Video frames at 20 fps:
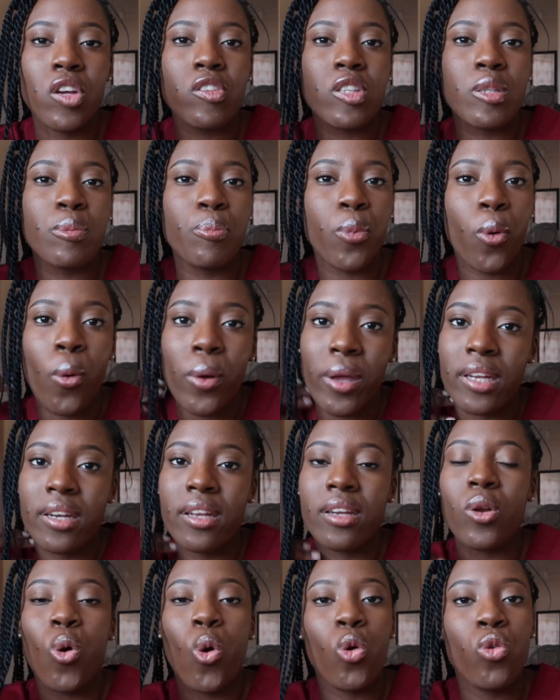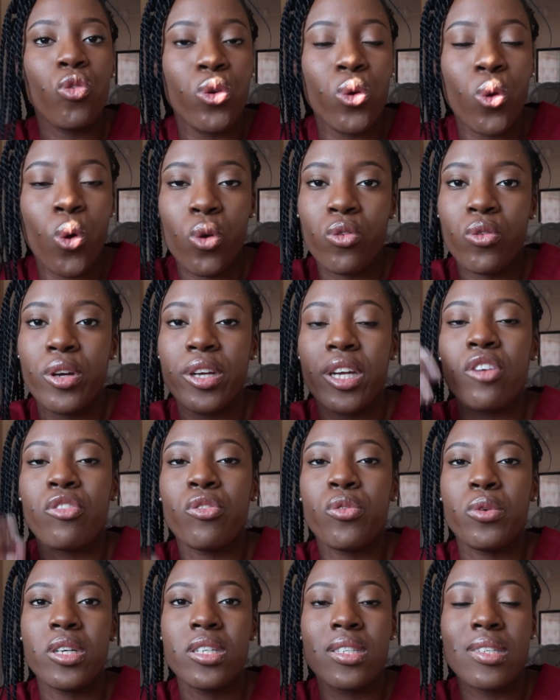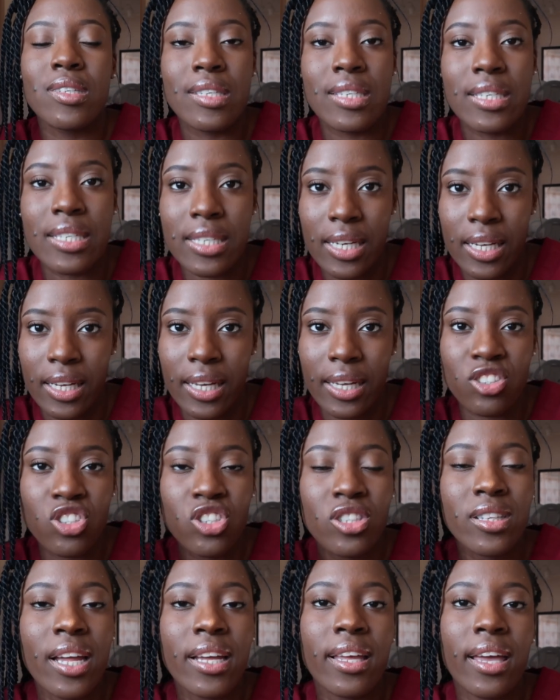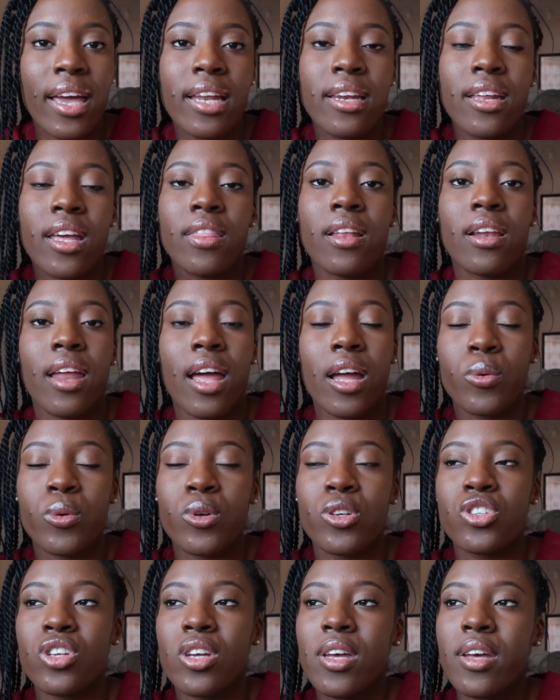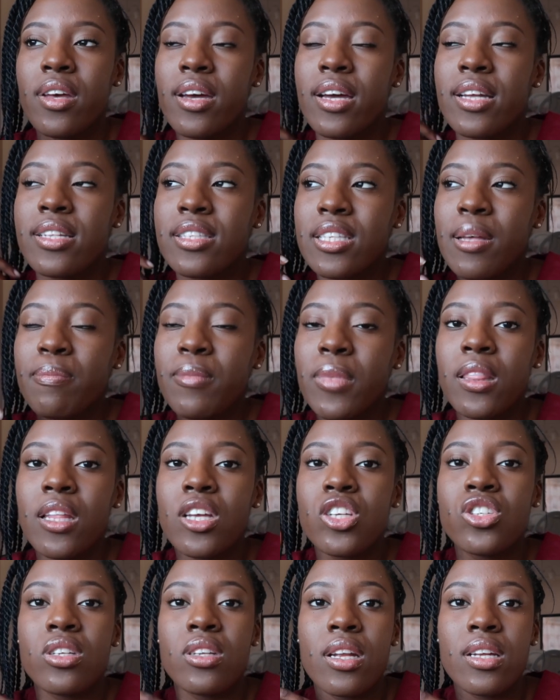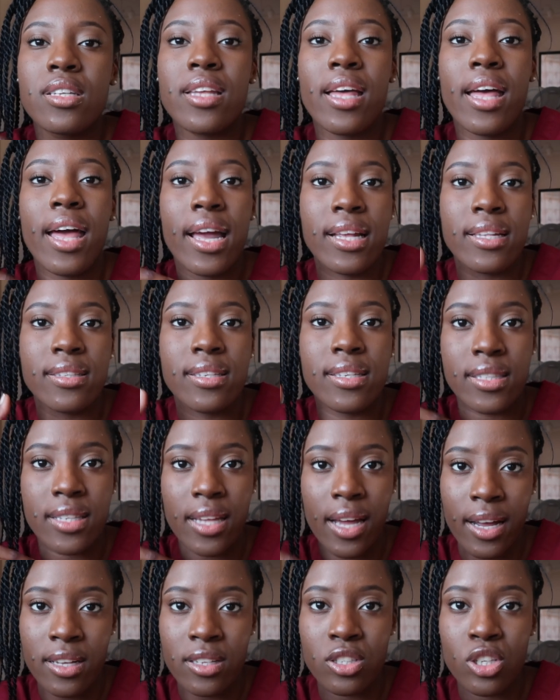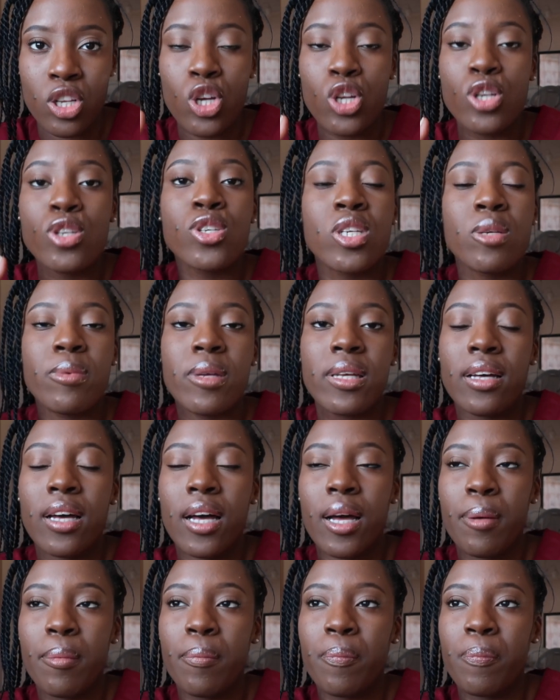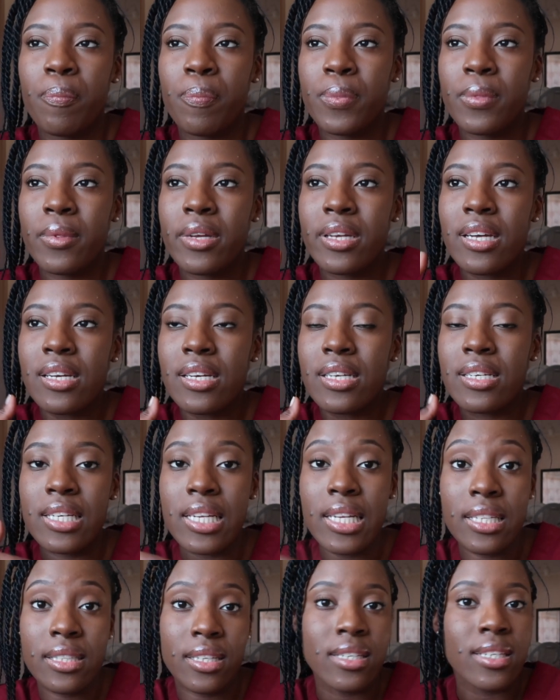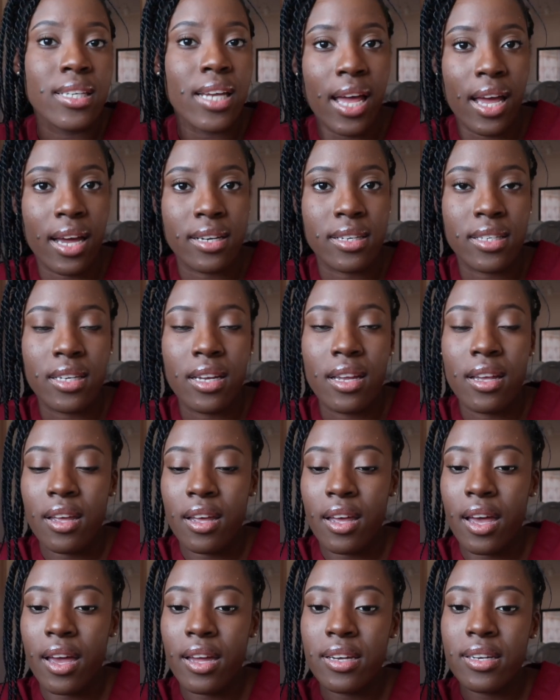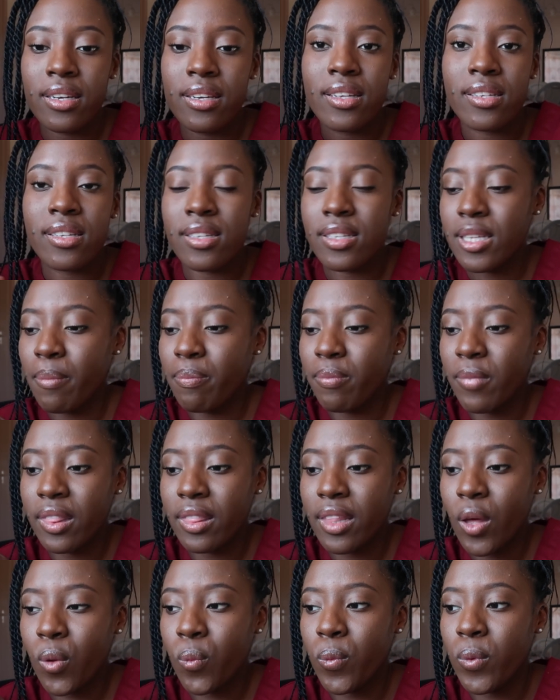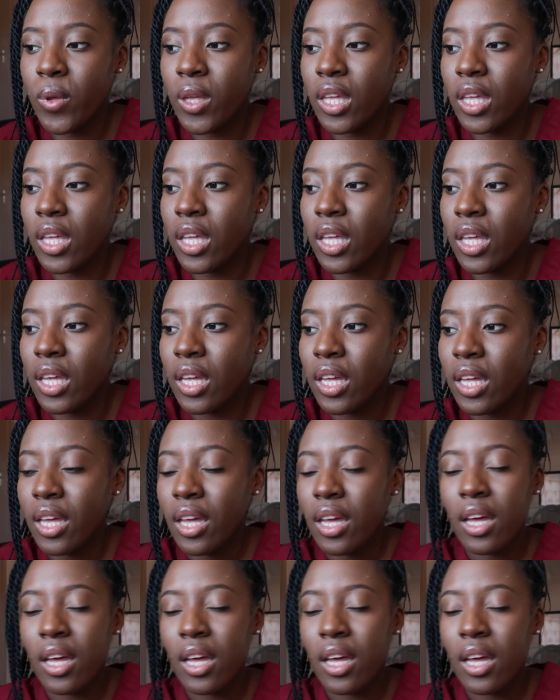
to have spoken it over and over again for it to stick, just like any other language. It's something that you need to exercise to become decent at. And this is something that we